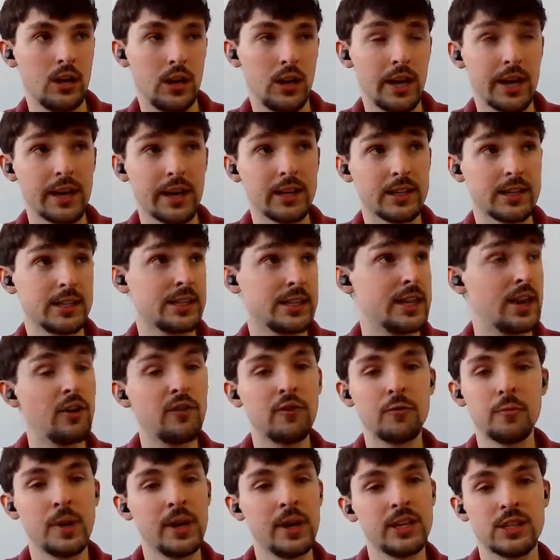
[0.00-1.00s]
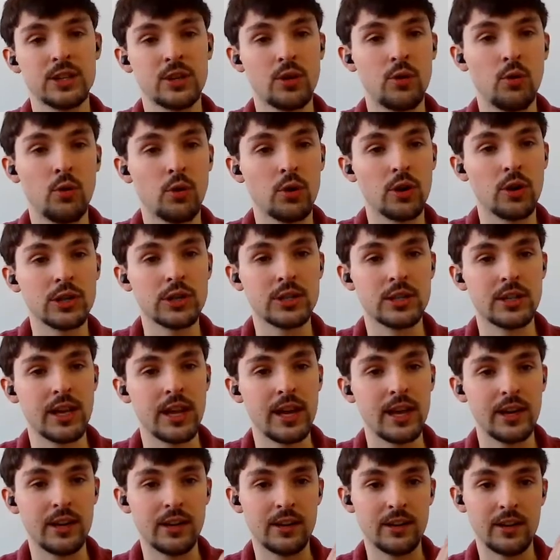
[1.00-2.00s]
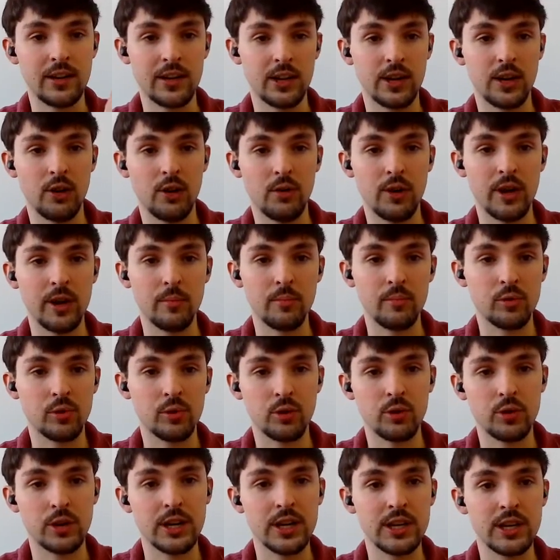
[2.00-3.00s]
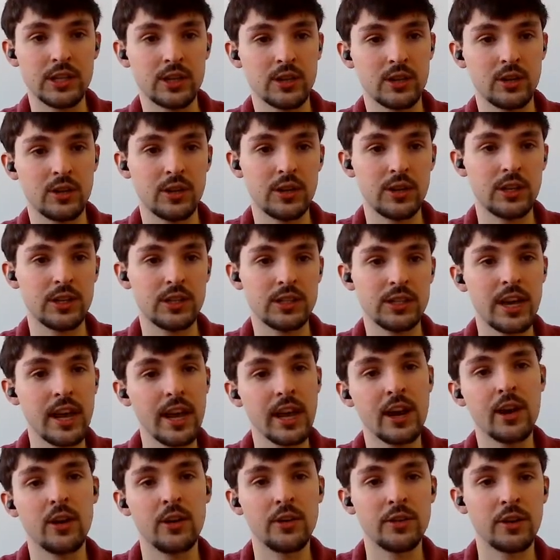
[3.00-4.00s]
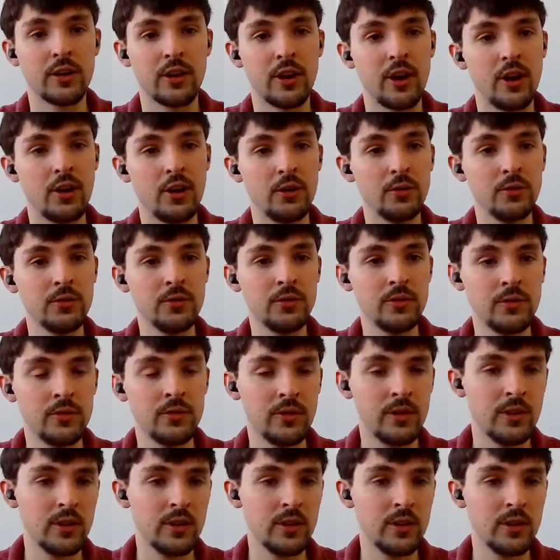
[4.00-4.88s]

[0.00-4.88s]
like a self-paced course that, employees could take on their own?